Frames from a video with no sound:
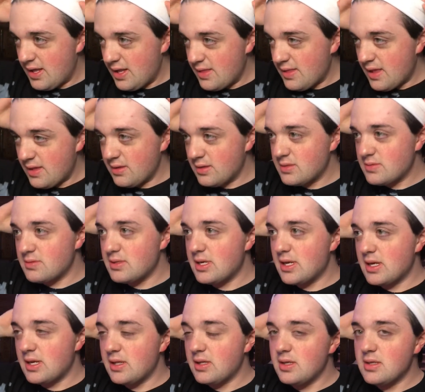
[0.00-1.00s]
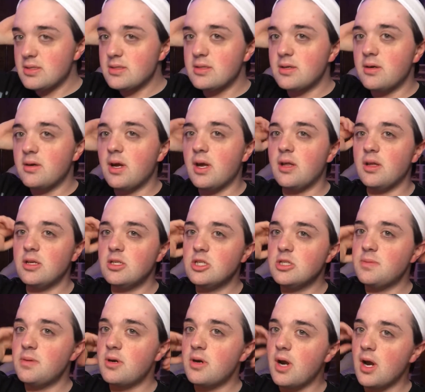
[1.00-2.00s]
That looks ridiculous. Okay, let's just
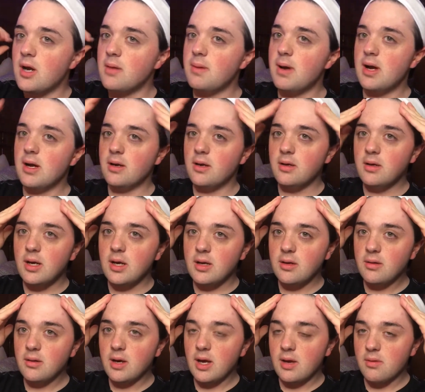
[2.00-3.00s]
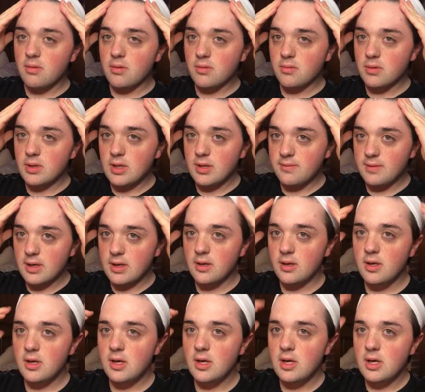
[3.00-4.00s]
put our hair back. Okay, we're living.
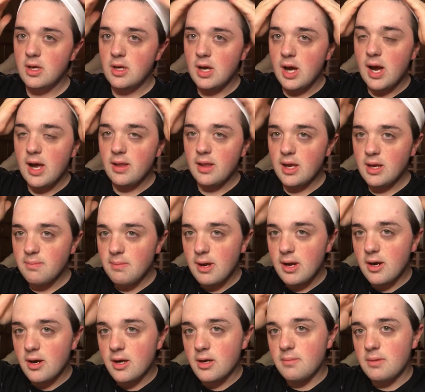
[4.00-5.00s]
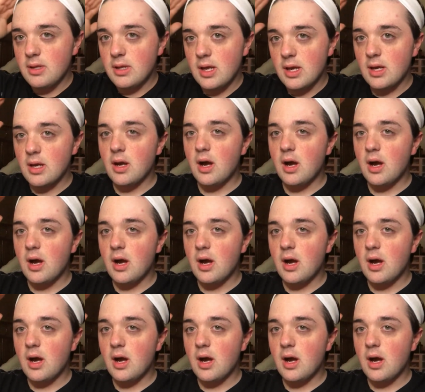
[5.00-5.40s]
I like my hair to be, like,